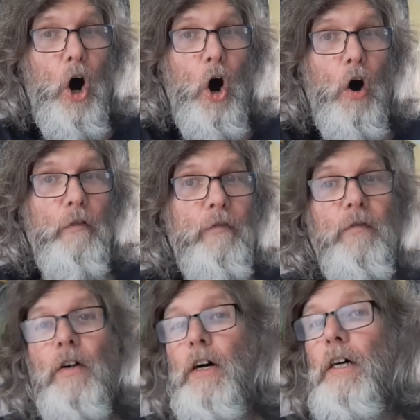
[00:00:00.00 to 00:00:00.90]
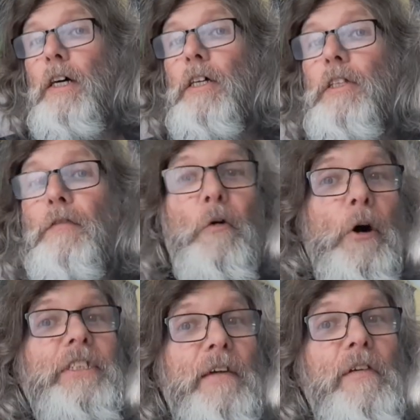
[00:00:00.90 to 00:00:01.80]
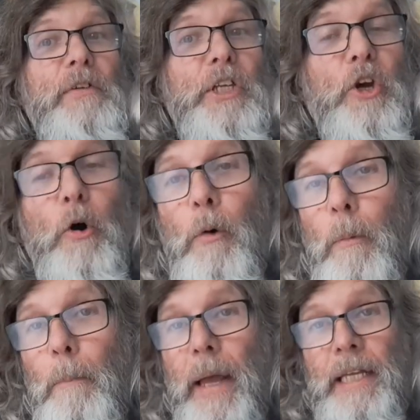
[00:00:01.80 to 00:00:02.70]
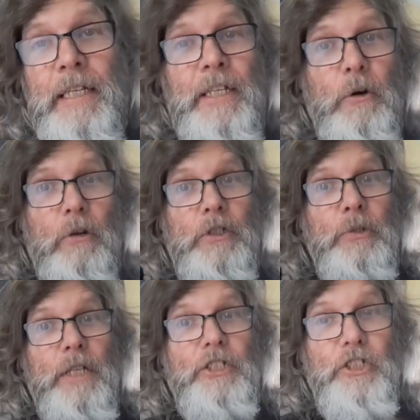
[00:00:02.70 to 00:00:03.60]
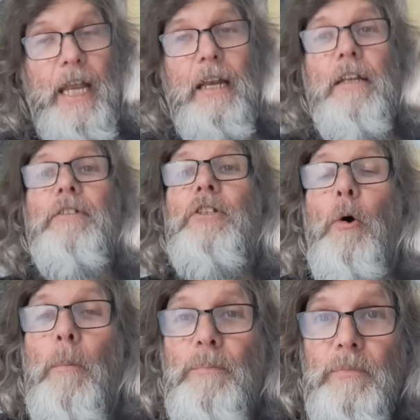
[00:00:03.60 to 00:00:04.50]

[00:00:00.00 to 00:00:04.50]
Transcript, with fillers: of the first ever video making it onto this channel. So,